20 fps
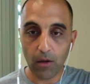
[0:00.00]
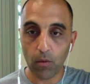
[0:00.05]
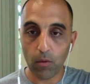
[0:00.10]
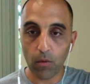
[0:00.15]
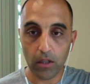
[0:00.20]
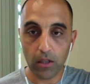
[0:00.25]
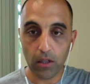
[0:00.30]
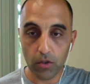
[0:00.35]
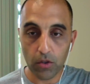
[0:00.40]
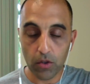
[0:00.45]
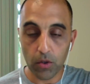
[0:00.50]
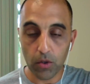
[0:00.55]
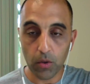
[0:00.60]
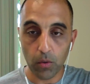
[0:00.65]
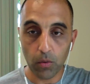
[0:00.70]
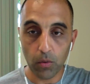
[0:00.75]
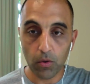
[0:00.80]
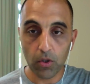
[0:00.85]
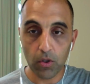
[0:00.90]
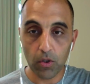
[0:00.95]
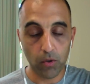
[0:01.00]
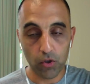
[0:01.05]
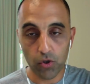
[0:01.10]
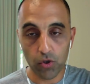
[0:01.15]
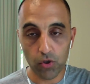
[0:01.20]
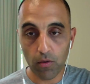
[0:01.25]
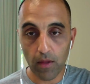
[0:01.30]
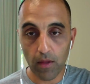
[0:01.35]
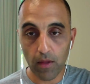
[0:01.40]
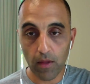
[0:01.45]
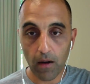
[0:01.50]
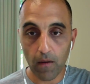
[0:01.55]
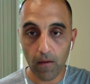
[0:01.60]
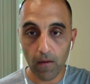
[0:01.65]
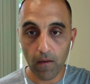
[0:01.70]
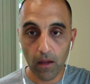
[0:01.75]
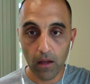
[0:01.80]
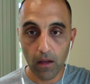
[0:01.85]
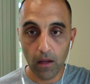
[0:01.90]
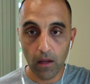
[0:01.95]
anyone can do to put you there.
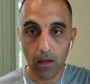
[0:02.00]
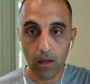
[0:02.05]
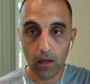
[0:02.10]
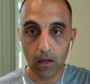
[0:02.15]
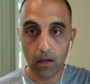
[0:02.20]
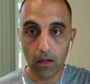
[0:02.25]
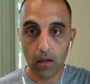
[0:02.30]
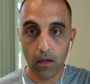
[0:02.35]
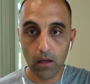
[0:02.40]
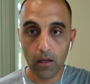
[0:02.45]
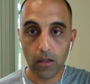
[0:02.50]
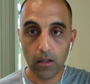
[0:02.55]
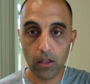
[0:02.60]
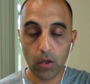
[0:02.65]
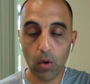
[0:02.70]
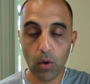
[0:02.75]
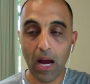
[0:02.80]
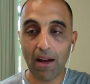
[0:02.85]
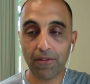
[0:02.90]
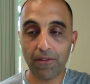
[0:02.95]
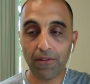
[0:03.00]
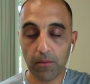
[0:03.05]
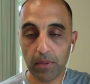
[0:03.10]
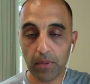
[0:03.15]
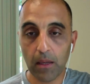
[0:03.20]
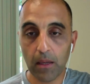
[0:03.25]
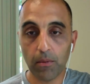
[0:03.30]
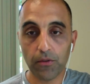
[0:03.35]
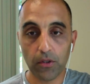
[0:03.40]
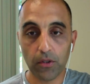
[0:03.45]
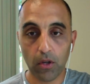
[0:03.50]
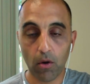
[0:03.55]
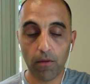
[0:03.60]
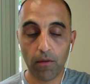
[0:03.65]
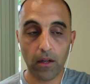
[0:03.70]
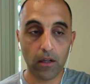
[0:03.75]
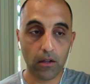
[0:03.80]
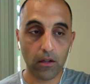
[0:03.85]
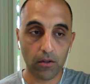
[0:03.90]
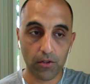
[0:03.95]
You have to be able to go
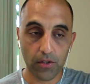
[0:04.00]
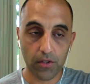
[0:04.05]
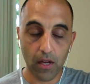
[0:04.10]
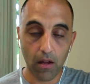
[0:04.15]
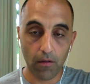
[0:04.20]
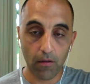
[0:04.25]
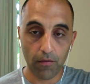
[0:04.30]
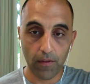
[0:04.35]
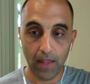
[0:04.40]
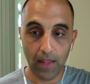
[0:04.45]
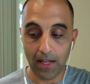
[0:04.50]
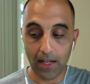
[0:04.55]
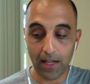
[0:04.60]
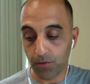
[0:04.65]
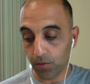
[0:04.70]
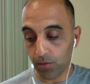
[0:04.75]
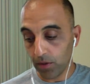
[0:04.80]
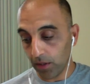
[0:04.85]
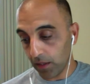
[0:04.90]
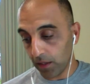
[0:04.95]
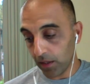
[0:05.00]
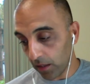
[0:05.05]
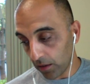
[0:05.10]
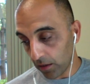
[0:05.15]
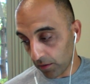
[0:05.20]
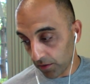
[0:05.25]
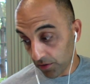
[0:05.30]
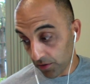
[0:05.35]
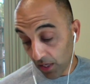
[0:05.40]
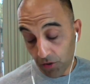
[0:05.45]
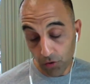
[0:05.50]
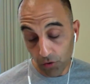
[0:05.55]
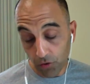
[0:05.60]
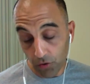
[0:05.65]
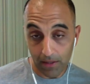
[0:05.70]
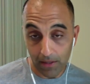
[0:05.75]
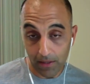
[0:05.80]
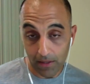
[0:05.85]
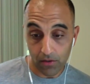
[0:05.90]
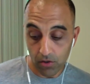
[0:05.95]
there yourself. And that's really, the central
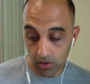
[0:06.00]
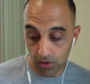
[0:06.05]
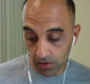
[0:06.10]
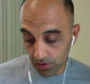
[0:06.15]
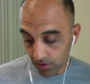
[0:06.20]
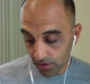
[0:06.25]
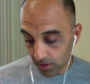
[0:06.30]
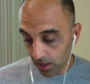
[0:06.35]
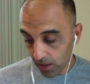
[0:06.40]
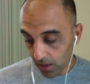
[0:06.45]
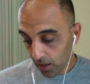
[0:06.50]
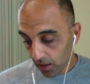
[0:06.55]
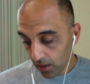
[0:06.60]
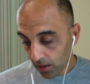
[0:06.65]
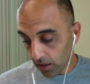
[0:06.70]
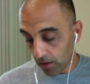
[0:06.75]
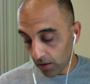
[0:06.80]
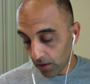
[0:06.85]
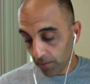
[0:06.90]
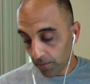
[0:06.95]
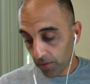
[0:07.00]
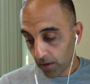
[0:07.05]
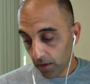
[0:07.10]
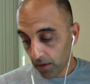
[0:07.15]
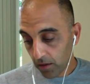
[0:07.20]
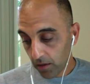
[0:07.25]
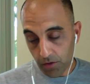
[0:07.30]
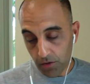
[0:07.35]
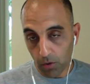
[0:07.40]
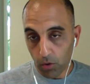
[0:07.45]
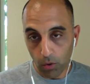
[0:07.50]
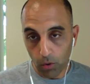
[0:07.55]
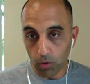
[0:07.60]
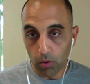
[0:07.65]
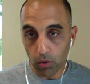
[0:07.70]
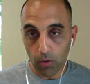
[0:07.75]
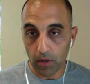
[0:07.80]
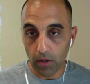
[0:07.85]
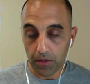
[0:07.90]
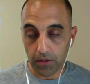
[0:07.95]
message is, there's no
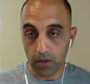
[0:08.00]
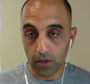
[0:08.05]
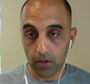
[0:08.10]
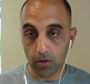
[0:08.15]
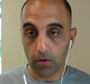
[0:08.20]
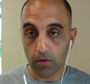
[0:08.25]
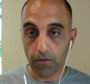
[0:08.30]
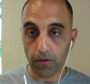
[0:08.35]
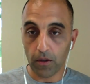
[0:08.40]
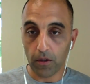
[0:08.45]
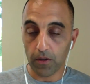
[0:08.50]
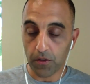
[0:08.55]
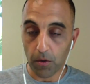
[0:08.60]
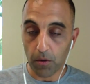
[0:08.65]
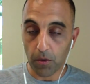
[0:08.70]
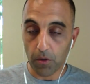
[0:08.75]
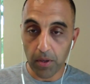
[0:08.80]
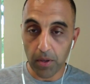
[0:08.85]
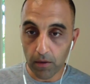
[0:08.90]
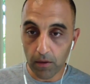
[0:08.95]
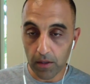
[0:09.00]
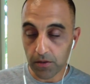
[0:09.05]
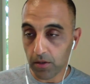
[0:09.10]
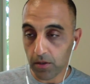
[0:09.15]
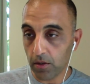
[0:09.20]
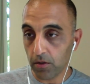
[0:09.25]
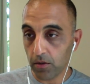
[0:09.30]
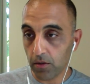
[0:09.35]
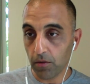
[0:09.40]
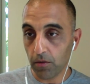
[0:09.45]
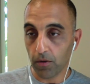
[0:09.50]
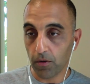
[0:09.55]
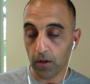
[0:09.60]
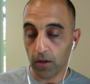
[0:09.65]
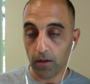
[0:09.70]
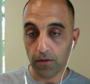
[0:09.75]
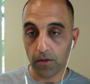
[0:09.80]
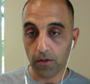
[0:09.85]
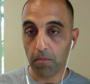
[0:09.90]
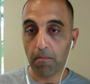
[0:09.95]
guru that's going to do it for you. There's no pill that's going to do it for
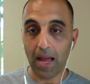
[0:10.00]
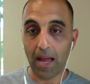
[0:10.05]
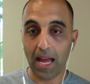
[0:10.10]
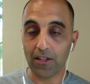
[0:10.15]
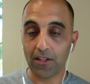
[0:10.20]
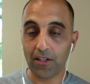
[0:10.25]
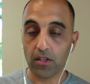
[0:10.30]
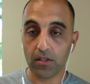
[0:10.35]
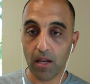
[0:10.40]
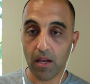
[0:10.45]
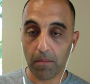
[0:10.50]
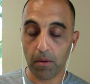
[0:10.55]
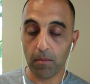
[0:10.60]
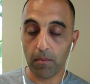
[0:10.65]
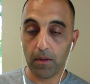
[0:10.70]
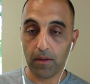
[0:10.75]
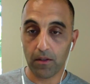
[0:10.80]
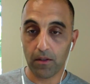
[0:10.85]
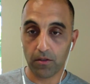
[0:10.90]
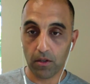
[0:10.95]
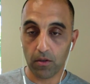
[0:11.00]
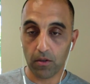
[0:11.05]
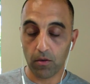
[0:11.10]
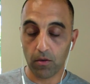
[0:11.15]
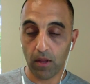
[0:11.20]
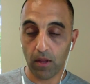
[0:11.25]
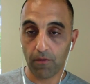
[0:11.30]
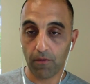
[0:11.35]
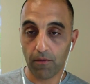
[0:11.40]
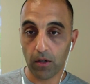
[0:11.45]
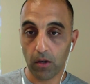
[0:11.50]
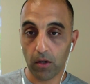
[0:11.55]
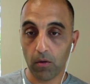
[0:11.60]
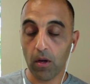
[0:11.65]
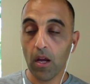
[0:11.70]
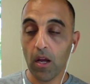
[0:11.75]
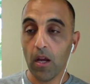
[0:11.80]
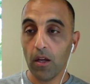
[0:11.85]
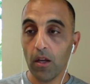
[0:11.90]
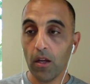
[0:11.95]
you. There's no magic supplement that's going to do that for
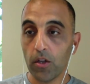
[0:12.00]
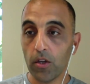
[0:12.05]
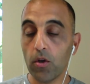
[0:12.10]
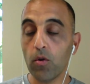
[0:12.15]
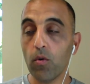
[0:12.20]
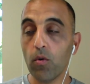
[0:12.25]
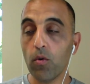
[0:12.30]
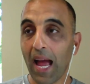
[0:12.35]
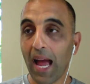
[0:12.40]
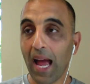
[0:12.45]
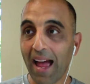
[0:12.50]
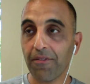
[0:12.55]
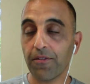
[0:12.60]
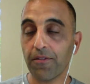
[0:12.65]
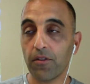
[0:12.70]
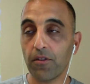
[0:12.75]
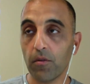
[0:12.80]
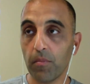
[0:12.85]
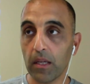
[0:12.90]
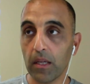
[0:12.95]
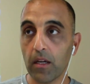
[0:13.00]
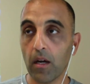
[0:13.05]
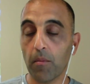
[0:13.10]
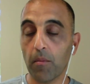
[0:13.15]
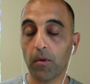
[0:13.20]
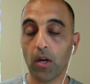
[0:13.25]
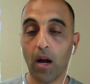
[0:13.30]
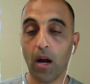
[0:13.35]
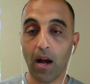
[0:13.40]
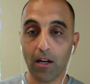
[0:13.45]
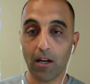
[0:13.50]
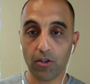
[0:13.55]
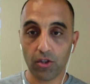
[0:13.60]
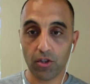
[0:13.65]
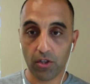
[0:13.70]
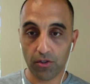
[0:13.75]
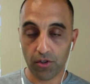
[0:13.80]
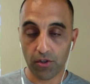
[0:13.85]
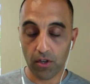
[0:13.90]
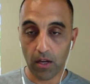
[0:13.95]
you. You have to become
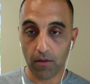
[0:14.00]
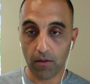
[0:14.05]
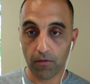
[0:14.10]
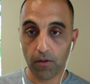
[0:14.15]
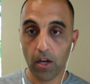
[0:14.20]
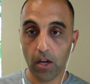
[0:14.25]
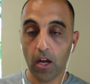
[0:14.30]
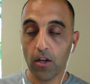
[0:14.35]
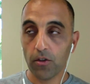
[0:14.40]
conscious enough